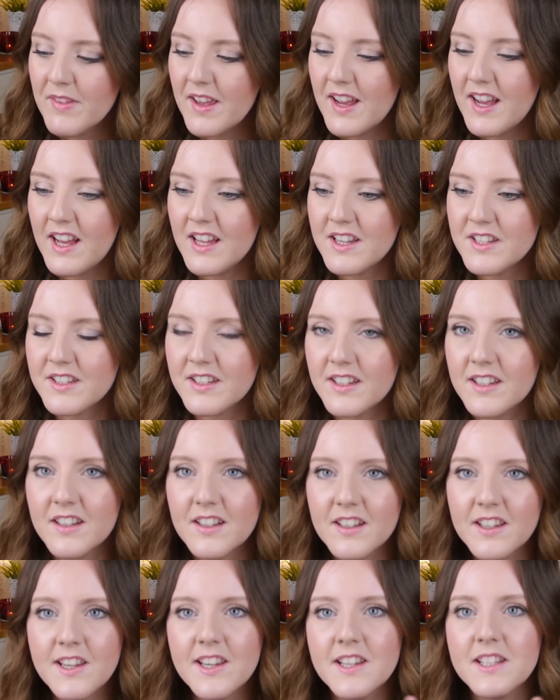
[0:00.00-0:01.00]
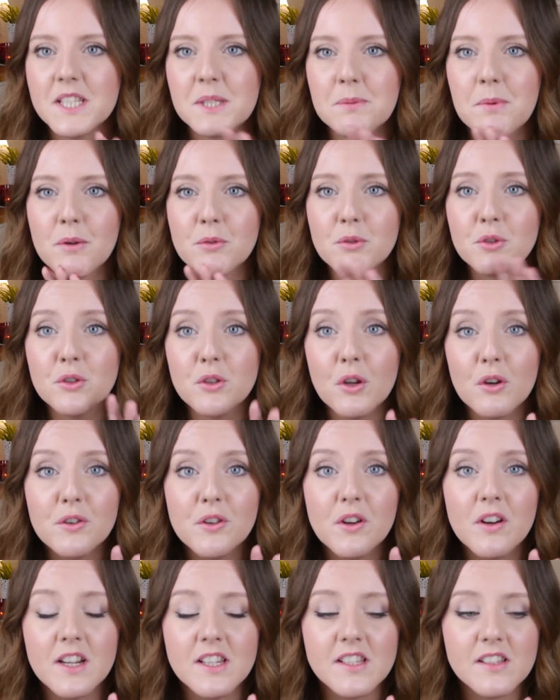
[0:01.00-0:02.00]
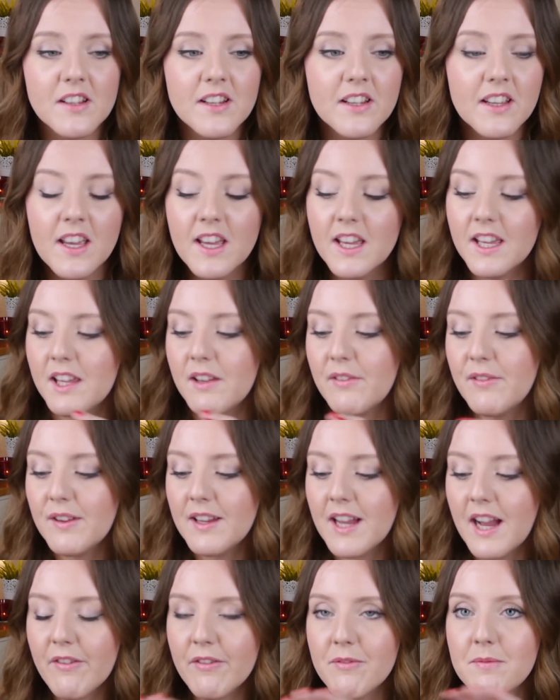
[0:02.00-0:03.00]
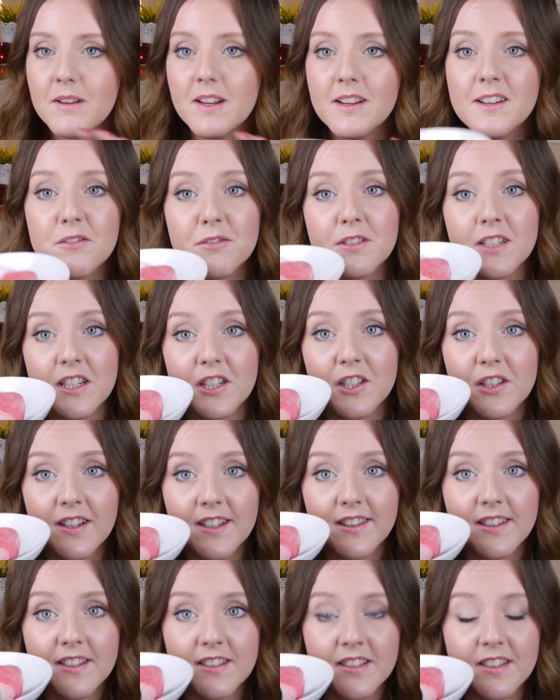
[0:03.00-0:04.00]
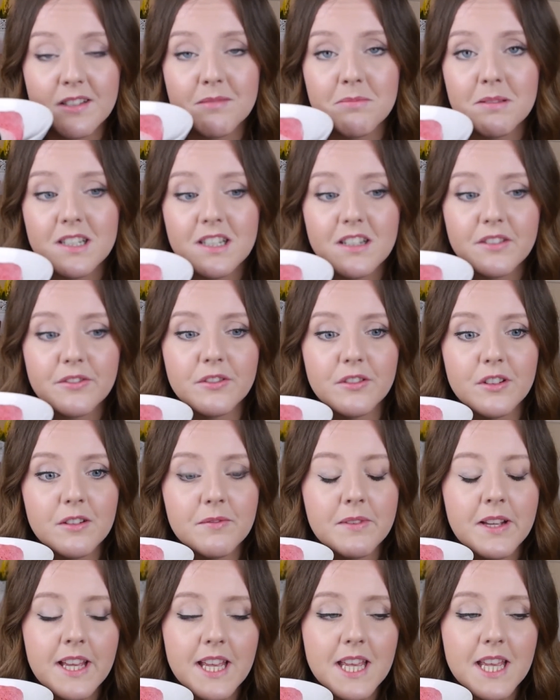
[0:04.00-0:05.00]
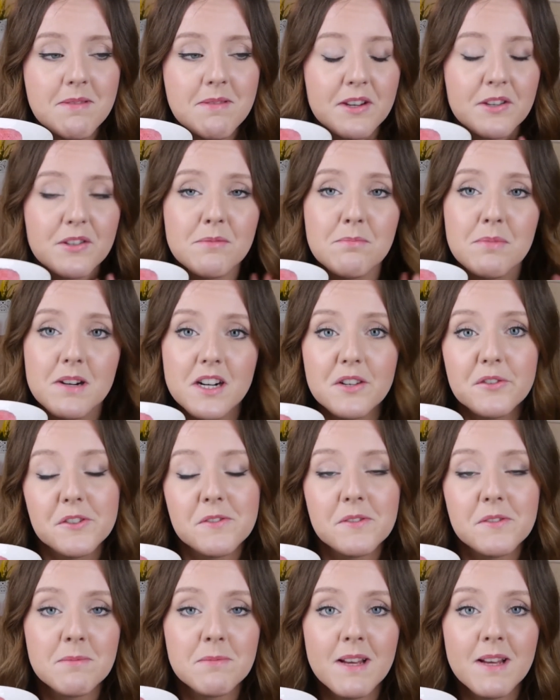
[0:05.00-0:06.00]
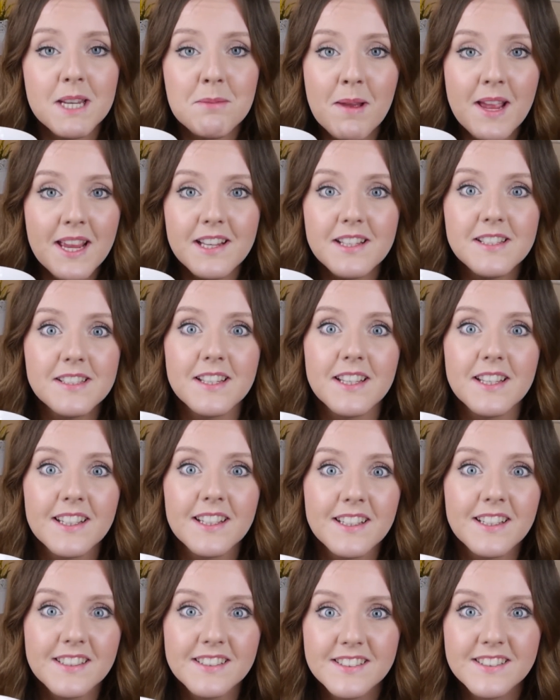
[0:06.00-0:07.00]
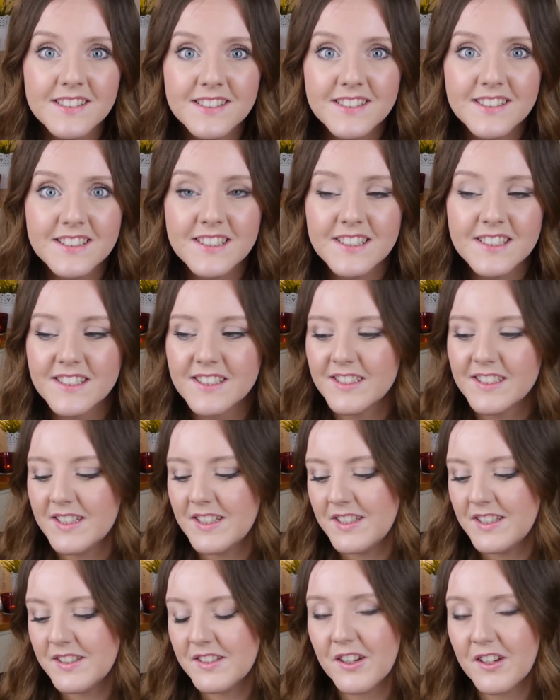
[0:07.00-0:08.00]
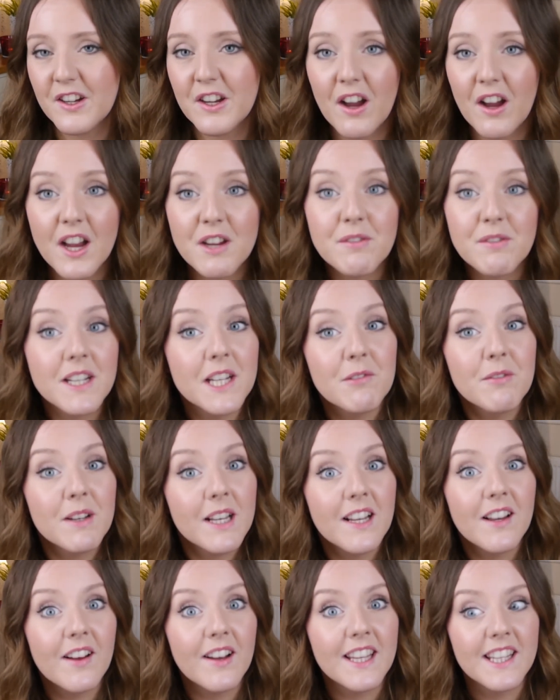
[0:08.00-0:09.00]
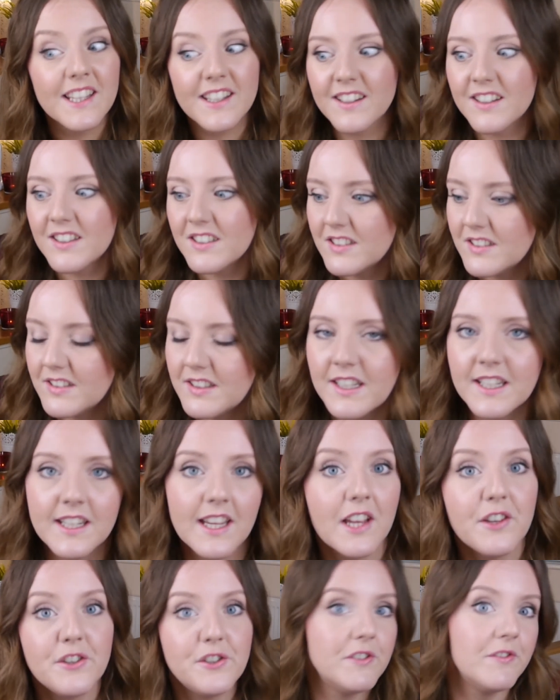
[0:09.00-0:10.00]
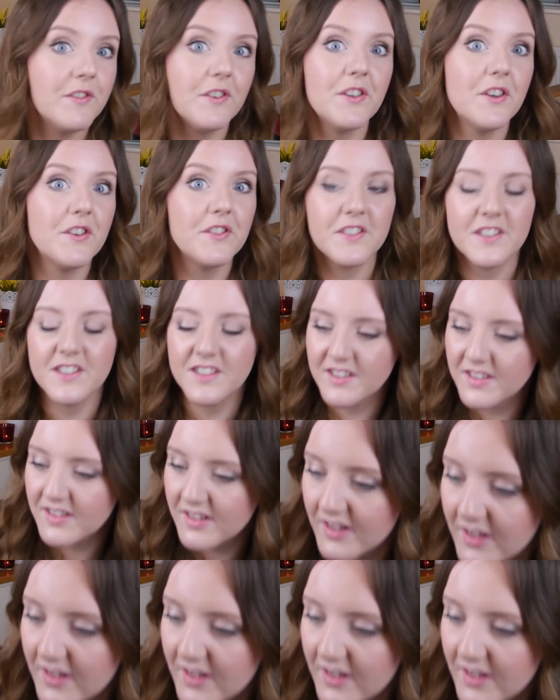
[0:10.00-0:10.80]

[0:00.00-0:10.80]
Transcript: And it smells so nice. Like if you have them in a little dish like this in your bathroom, it makes your bathroom smell amazing. So I really, really like it, in case you've not noticed.